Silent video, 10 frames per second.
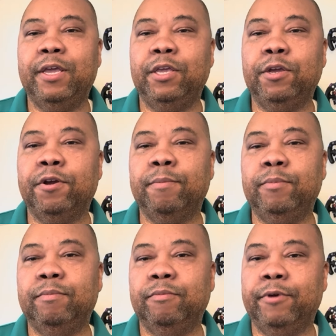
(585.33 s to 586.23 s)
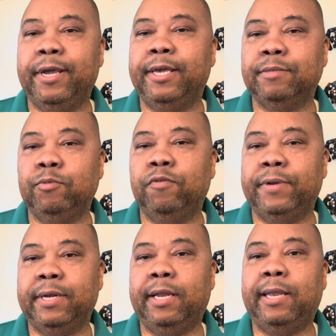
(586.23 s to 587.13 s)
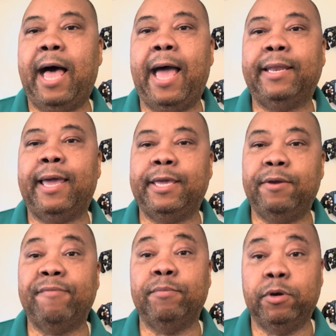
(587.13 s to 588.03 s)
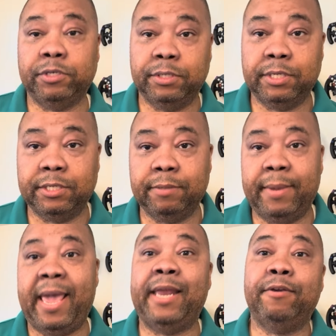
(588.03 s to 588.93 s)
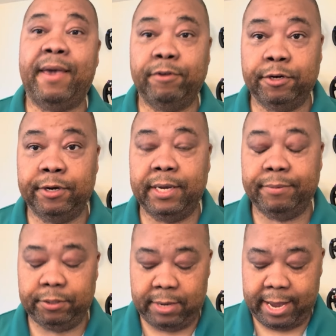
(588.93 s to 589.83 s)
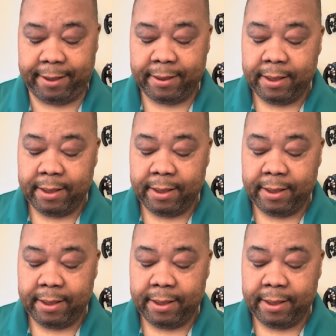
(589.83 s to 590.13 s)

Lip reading: your rig is moving a lot, like you have a motion system and you have it turned up too high.